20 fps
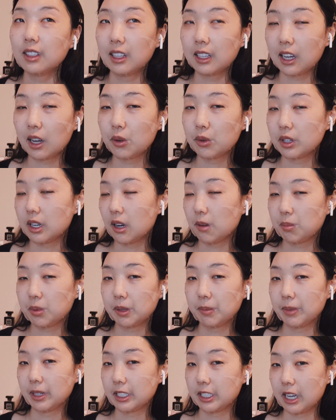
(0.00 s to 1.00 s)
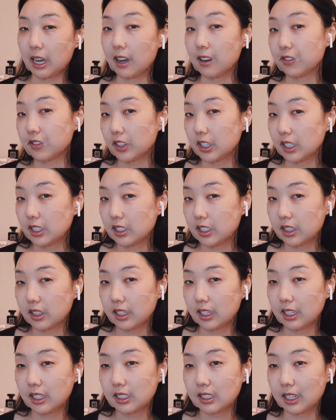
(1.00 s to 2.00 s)
Like, I would not put much effort into
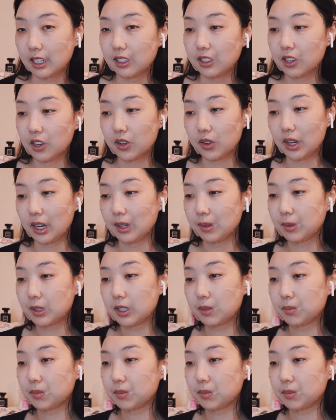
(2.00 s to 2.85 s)
things I know I